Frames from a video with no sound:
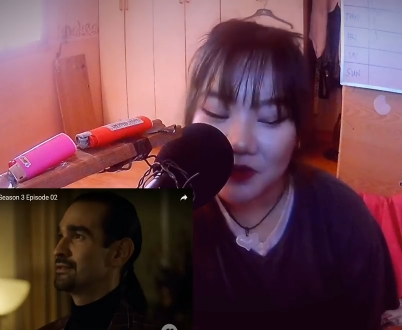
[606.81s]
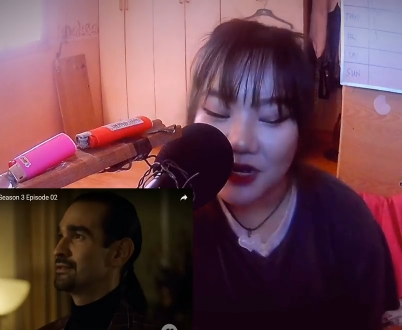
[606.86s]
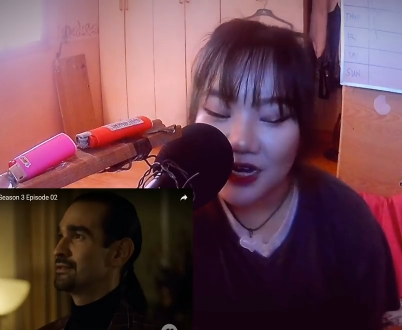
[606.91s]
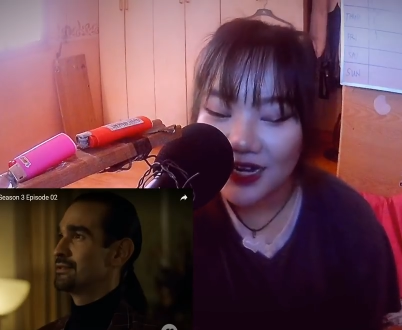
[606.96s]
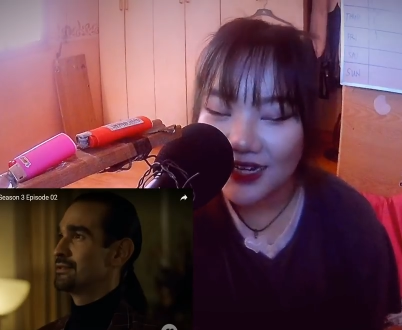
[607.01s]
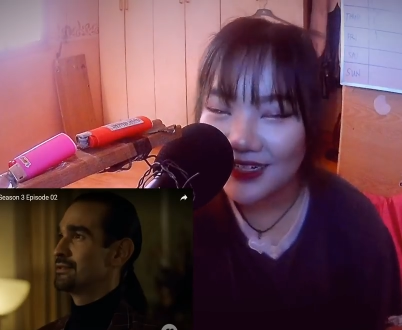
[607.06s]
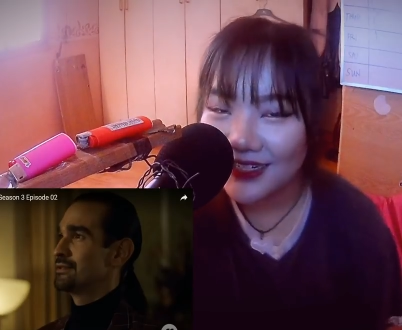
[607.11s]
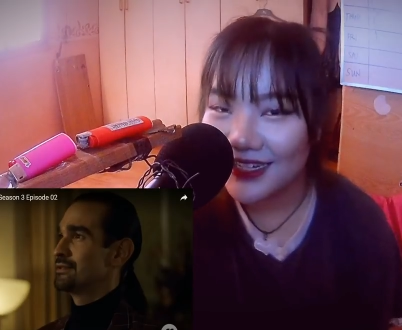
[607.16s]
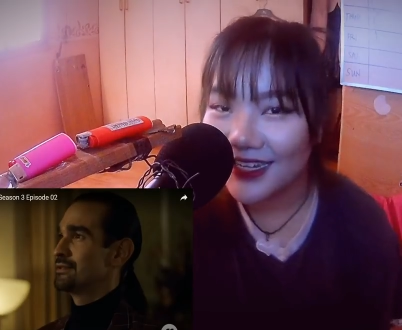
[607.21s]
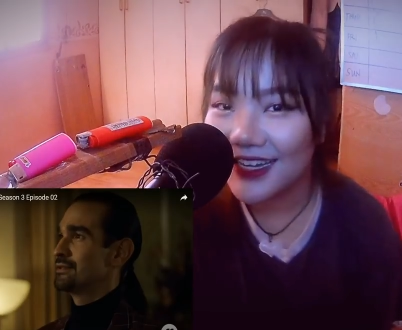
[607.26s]
Speaker 1: in
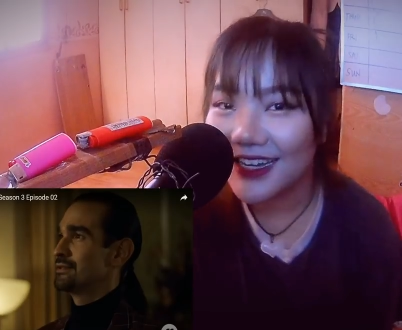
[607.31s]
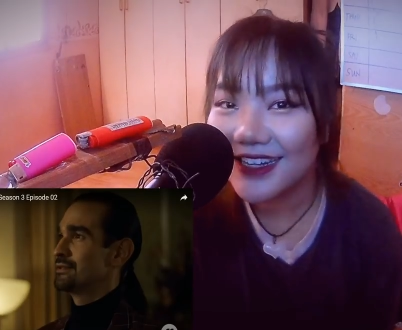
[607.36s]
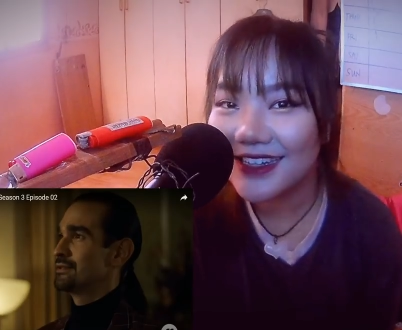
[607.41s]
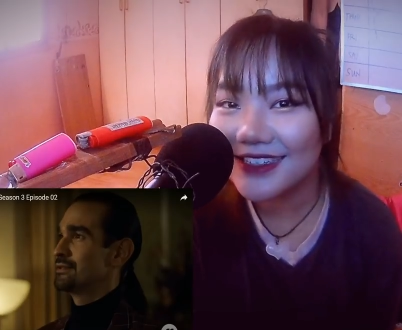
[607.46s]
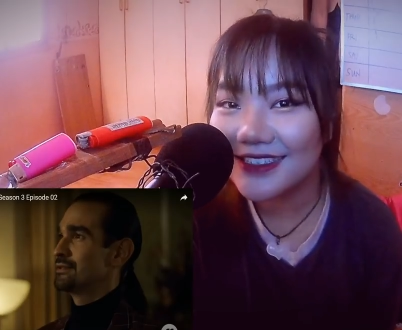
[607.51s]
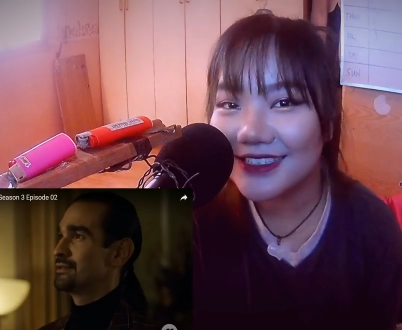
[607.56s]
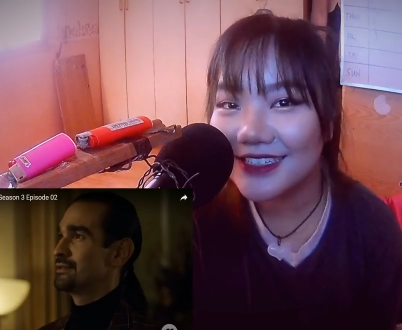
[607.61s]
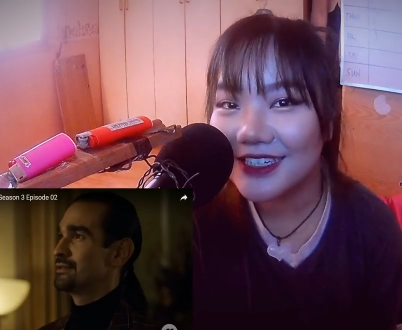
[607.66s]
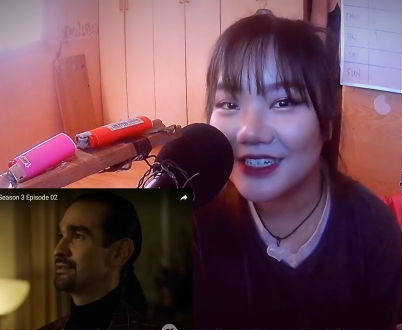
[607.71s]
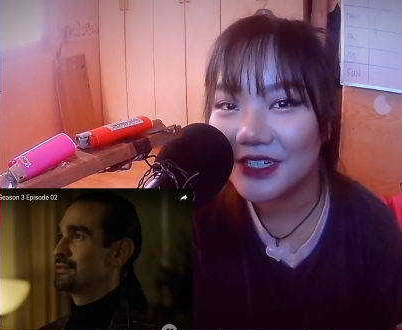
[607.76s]
pot. Yeah,
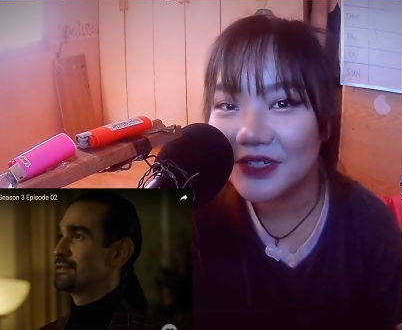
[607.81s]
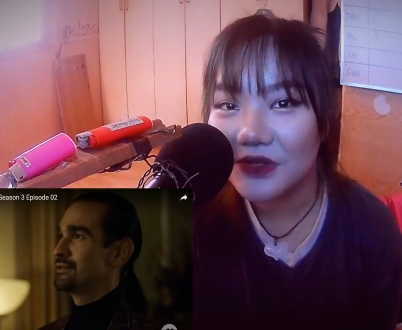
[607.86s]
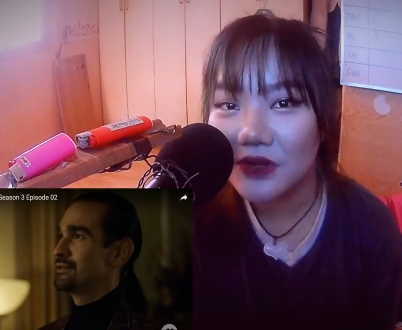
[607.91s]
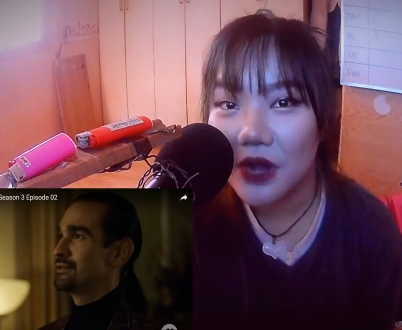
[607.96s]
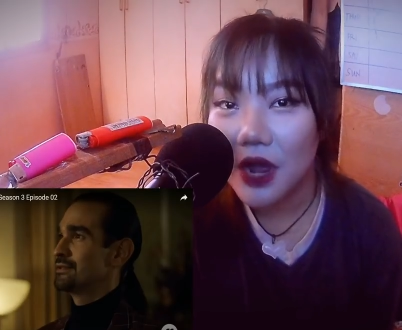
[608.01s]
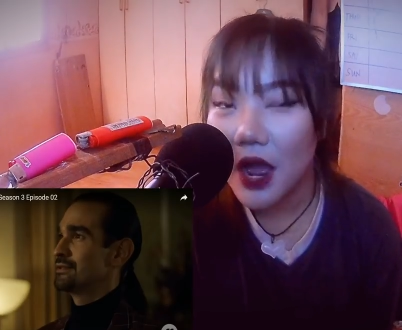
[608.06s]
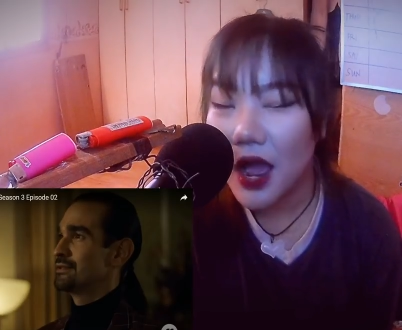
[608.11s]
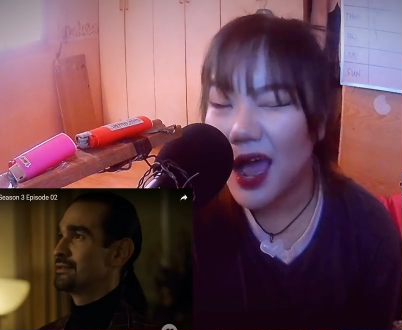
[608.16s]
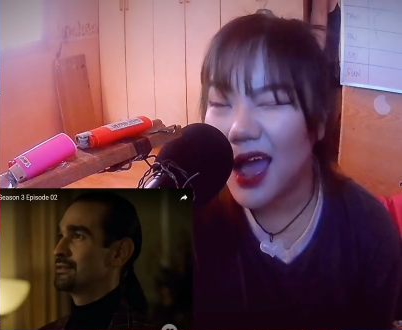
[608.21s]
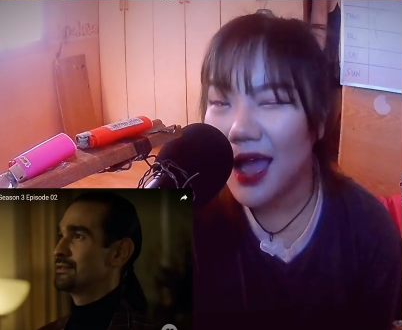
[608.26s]
you know.
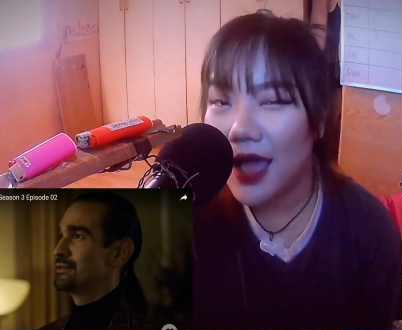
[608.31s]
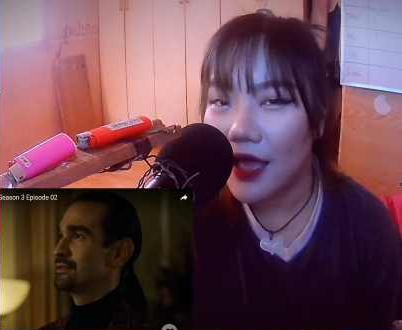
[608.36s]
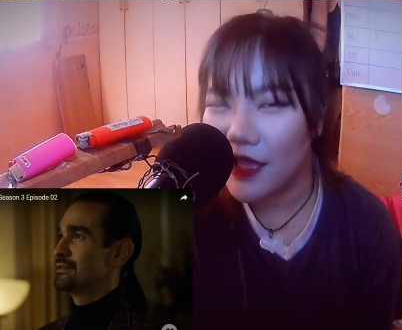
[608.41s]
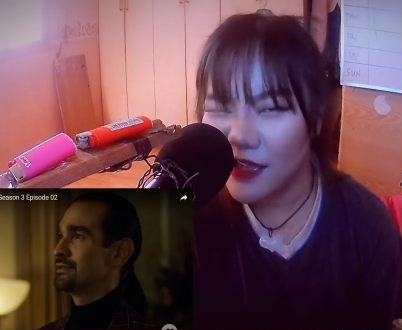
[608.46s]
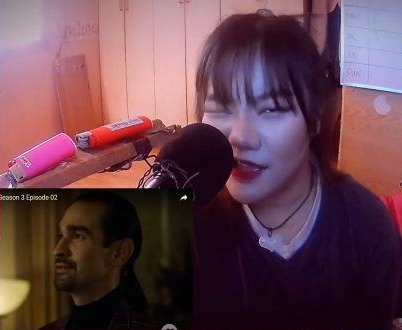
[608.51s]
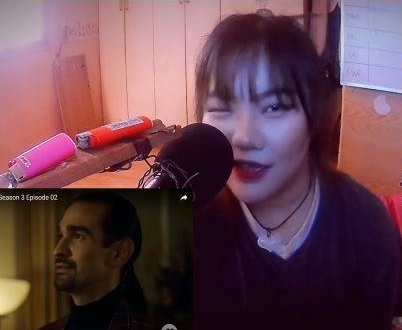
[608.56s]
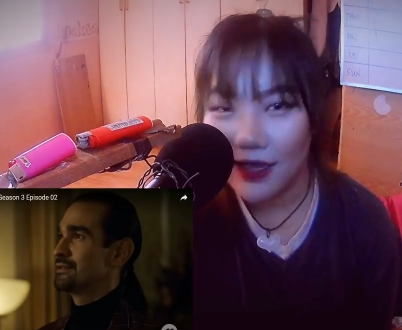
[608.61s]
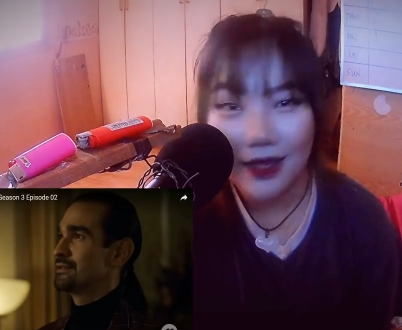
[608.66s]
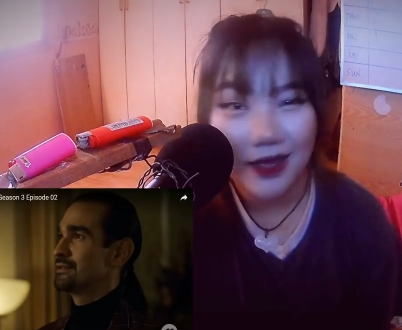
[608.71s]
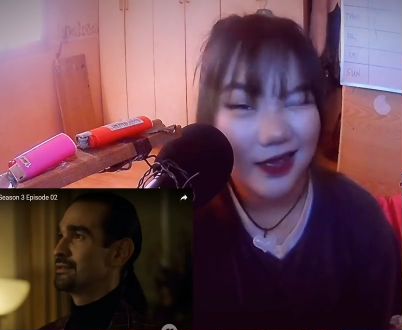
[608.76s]
Uh,
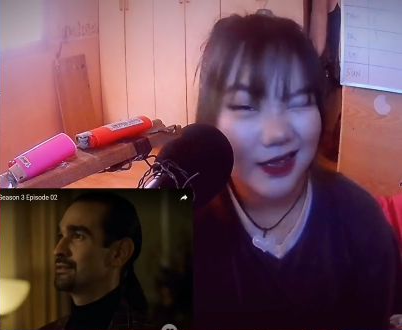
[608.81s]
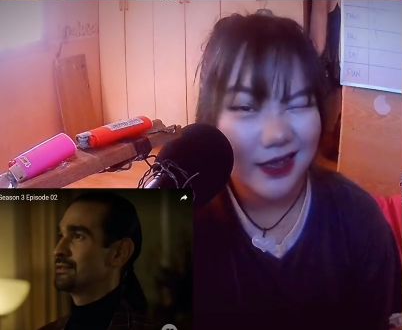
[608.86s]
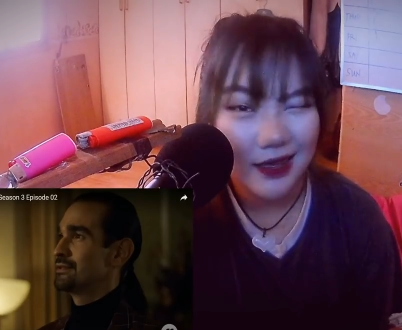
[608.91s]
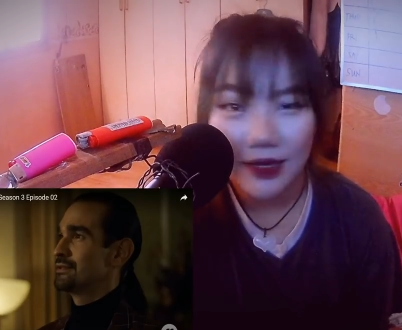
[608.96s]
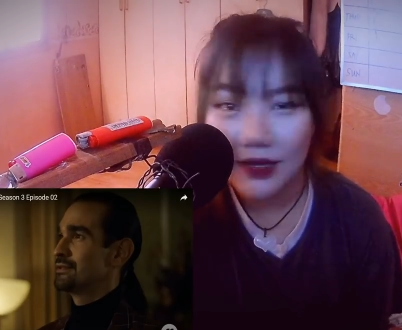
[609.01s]
uh,